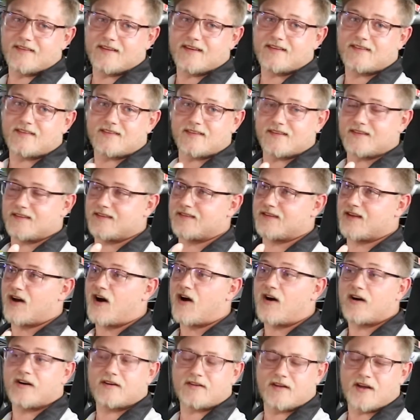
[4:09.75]
The
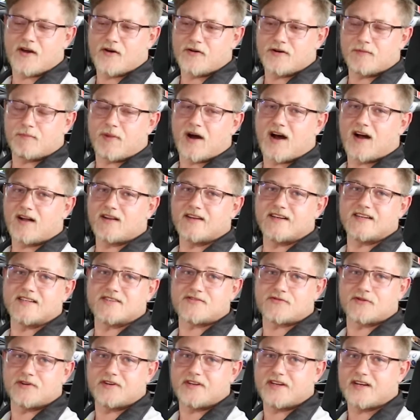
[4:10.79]
hard-coated poly
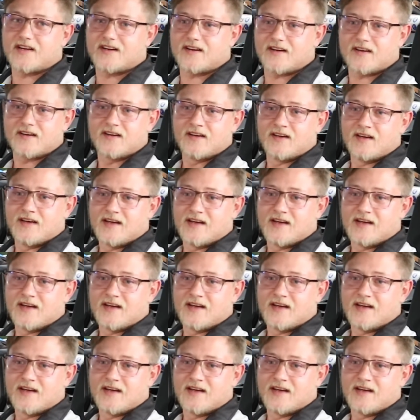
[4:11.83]
is really gonna